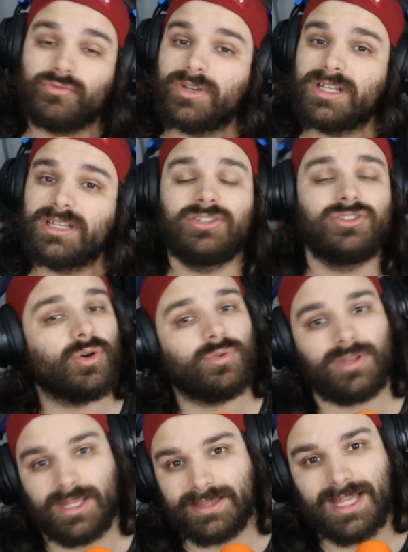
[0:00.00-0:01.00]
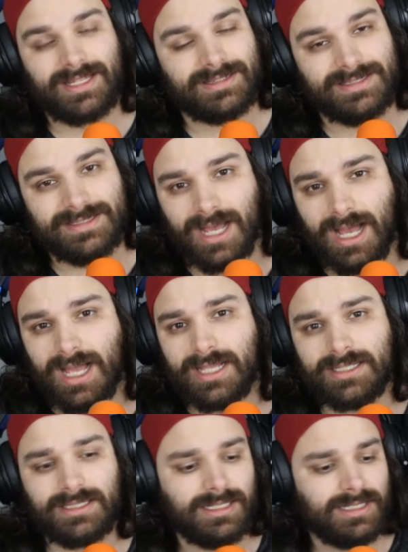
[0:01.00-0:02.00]
Really don't like that
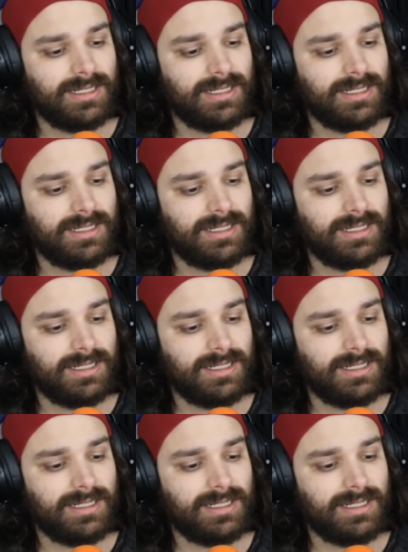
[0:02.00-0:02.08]
design.